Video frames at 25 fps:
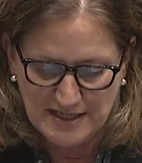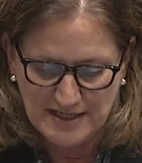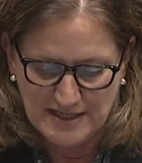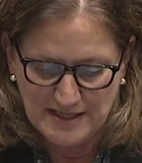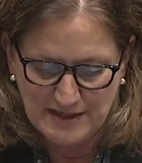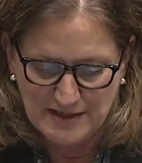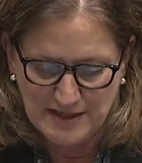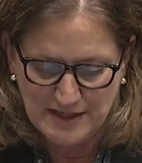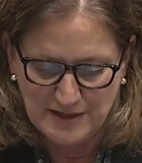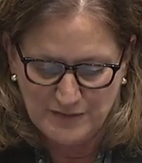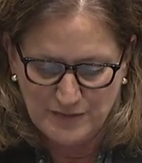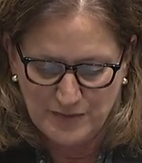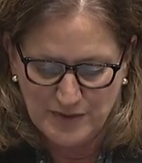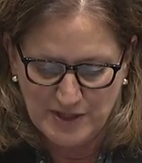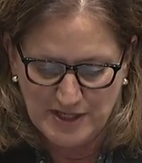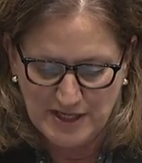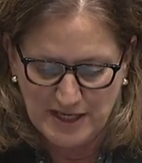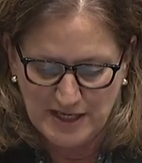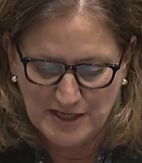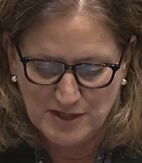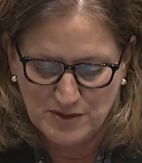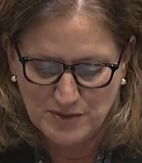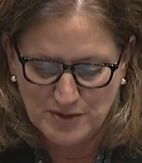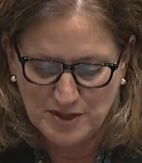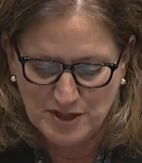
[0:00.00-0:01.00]
if we
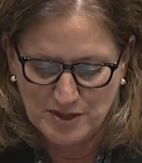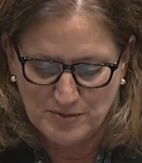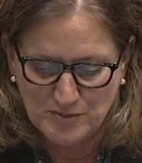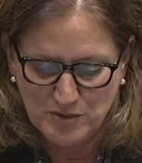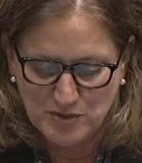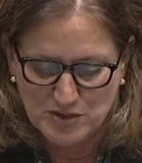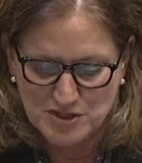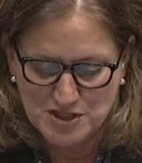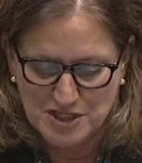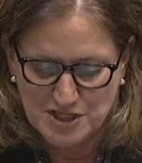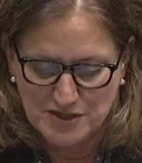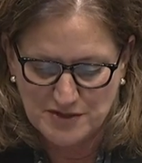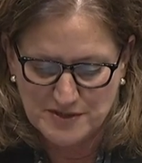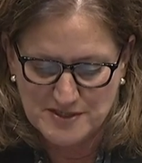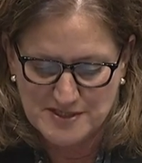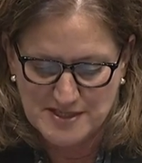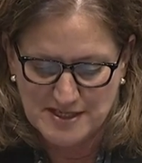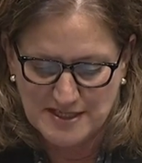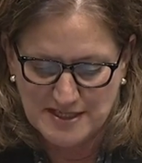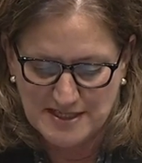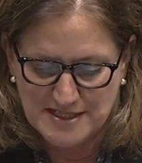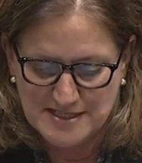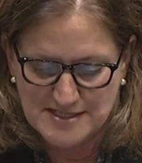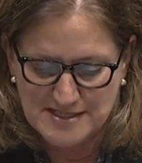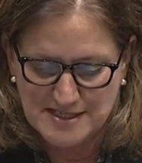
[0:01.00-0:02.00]
can look at a more generous
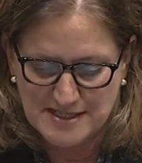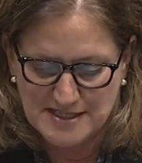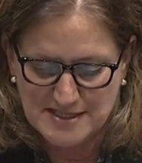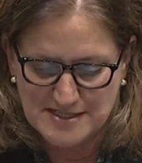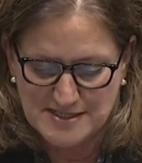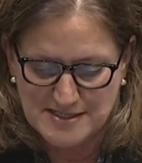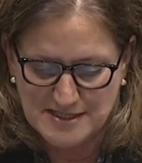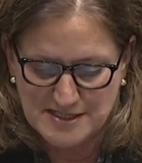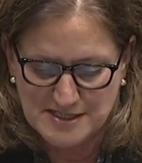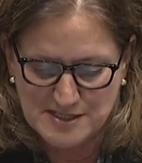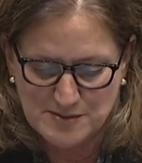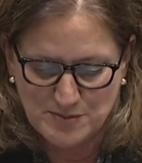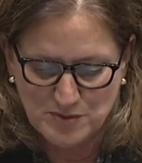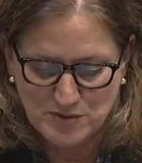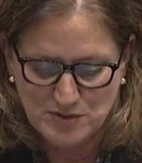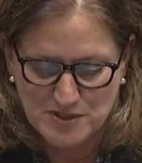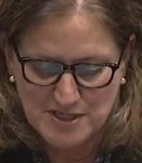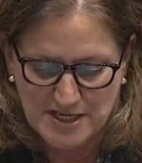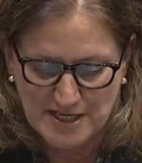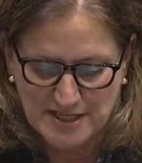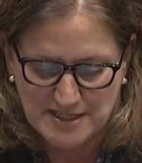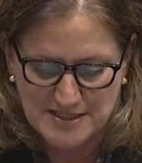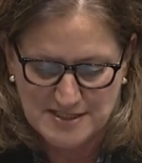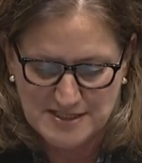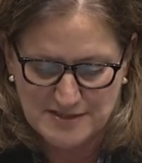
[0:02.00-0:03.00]
and easily accessible
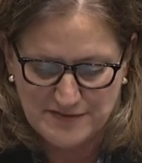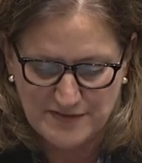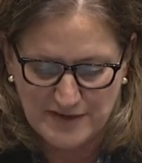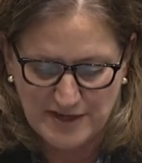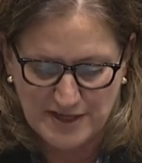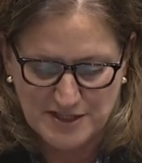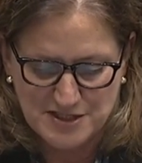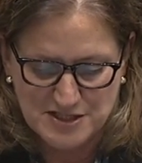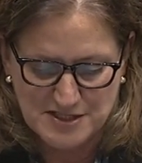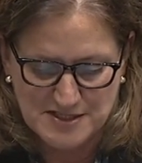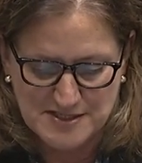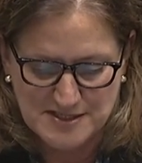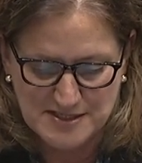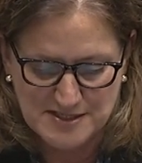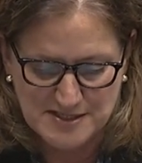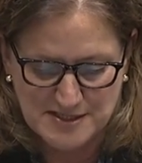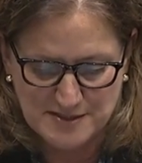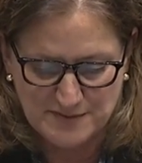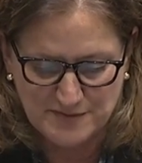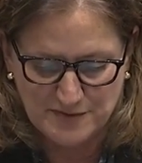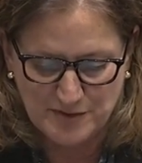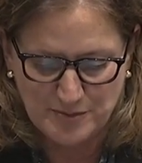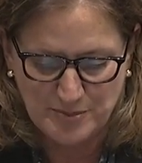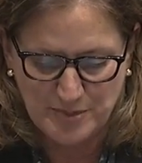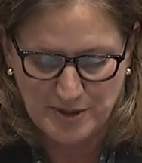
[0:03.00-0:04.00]
taxi voucher
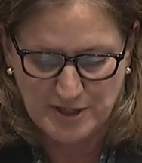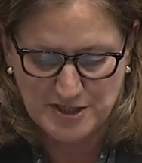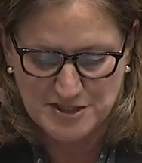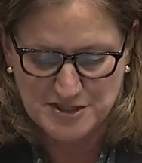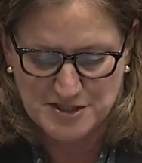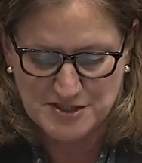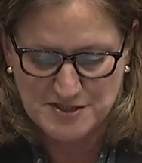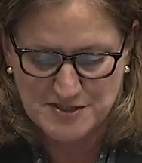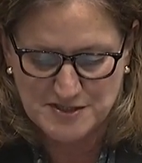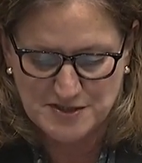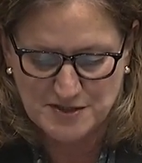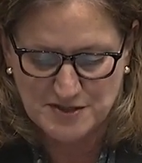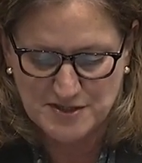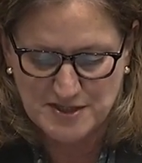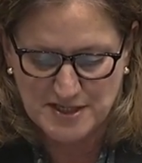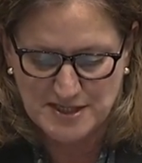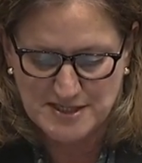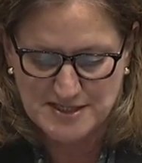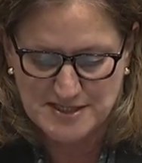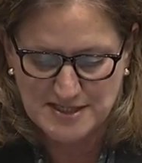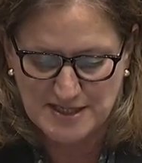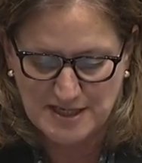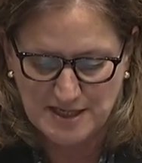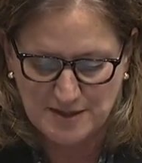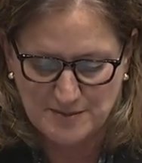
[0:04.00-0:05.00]
system for patients who
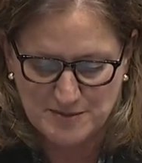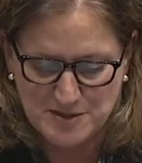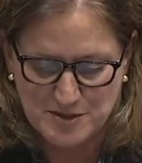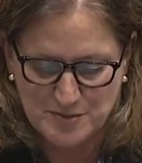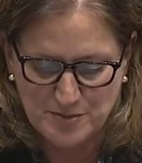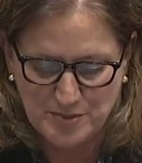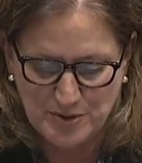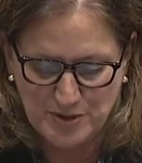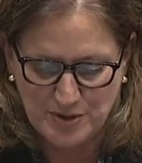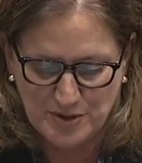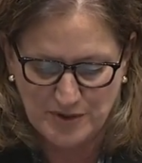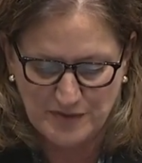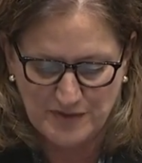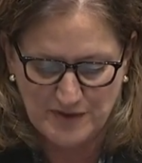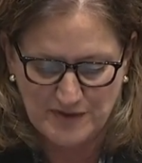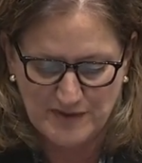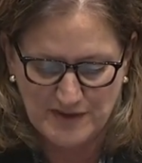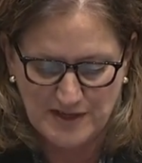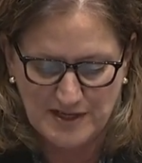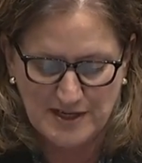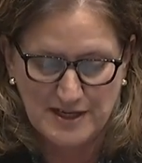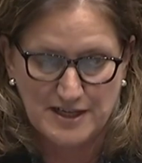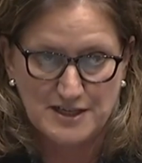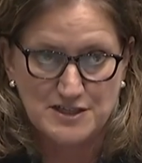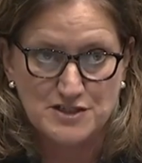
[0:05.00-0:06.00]
need to come to Perth and
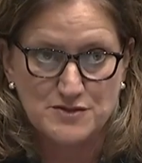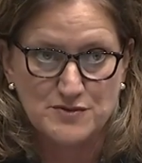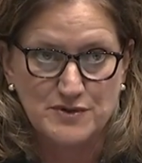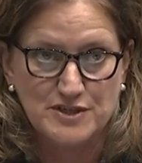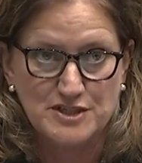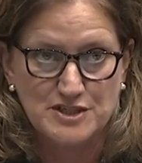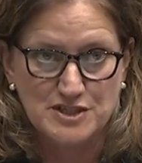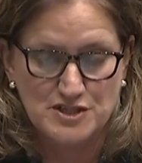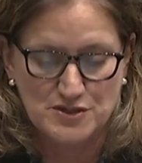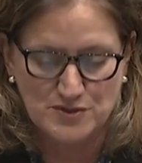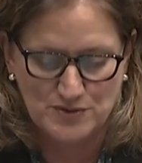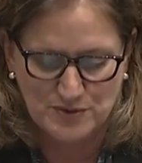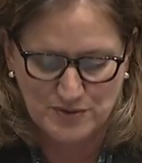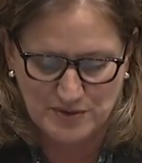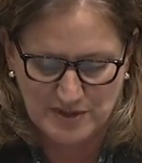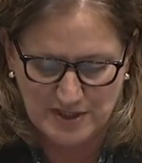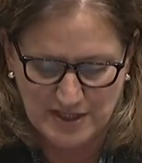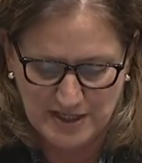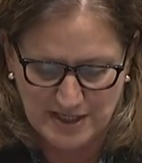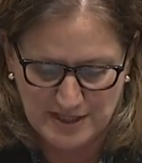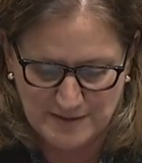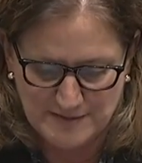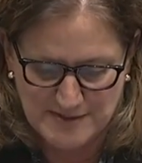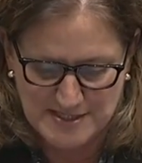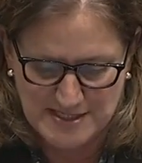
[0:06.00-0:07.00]
the large regional
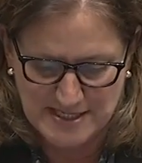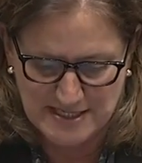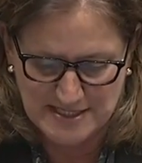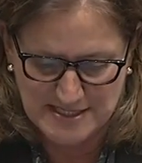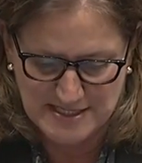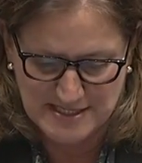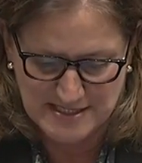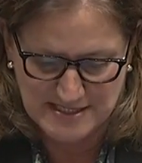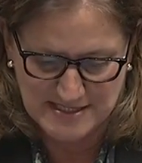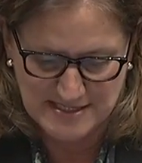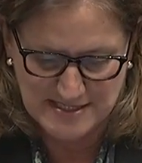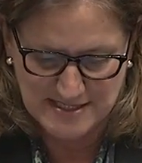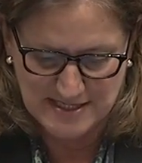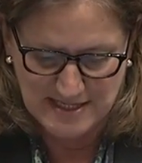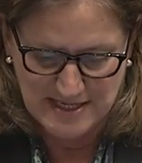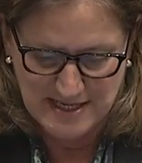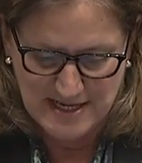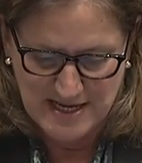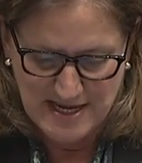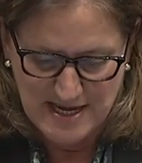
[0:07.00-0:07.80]
centres.